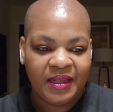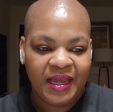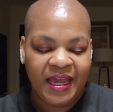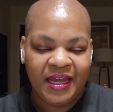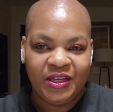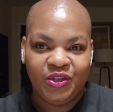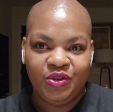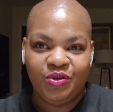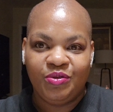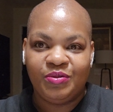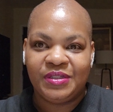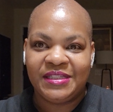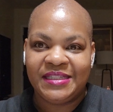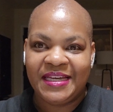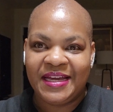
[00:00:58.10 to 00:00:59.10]
and
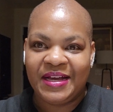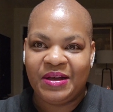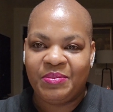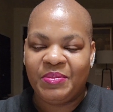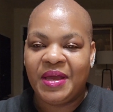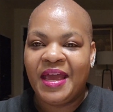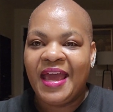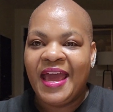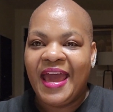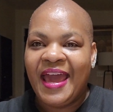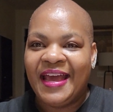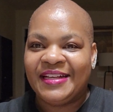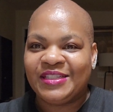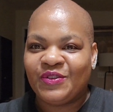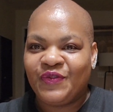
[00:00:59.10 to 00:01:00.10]
use them
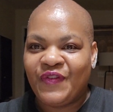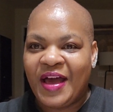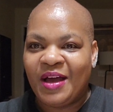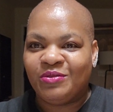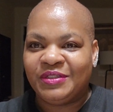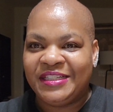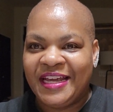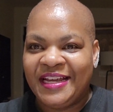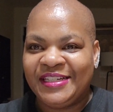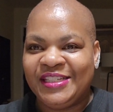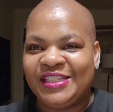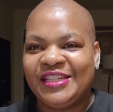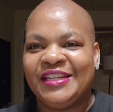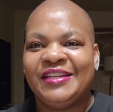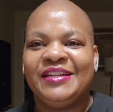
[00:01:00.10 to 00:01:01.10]
as a
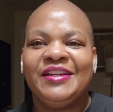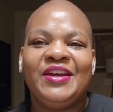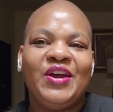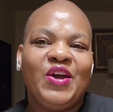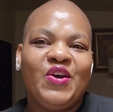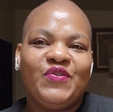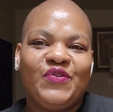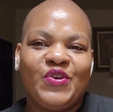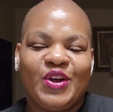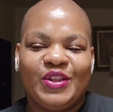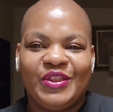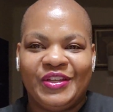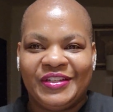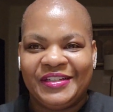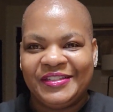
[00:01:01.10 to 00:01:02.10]
foundation for
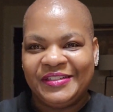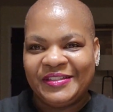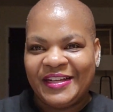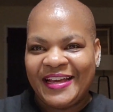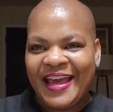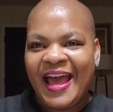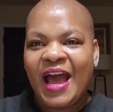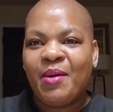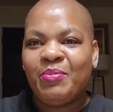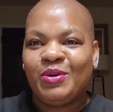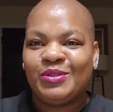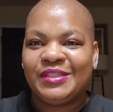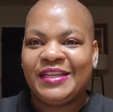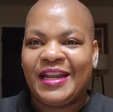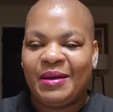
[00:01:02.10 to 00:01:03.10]
the
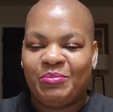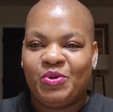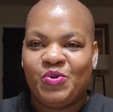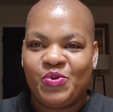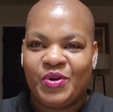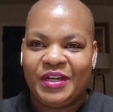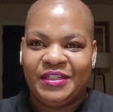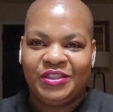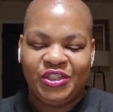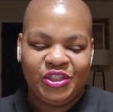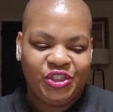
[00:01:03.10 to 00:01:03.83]
combos that I'm going to